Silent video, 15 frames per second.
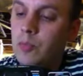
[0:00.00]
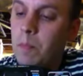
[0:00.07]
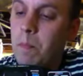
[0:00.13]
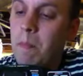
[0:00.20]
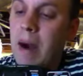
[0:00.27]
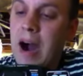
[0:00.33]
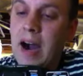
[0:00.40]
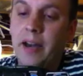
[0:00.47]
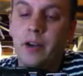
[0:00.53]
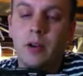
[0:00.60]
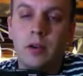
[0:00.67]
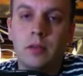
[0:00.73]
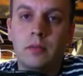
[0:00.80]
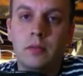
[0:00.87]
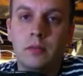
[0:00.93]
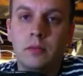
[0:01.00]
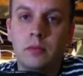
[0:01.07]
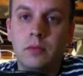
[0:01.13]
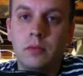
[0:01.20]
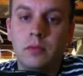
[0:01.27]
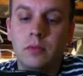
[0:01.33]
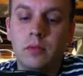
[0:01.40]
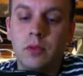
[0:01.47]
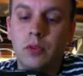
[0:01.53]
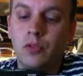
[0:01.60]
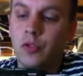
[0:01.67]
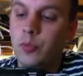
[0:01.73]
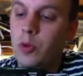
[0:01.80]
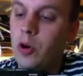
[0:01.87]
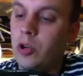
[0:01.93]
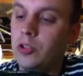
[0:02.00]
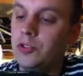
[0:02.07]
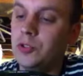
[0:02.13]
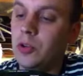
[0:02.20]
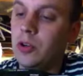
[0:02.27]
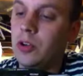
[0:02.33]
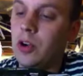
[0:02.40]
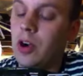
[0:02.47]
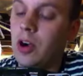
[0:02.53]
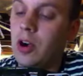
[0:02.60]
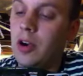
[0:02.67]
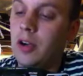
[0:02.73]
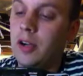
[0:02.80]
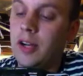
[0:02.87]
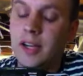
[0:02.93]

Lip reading: modern remote control car,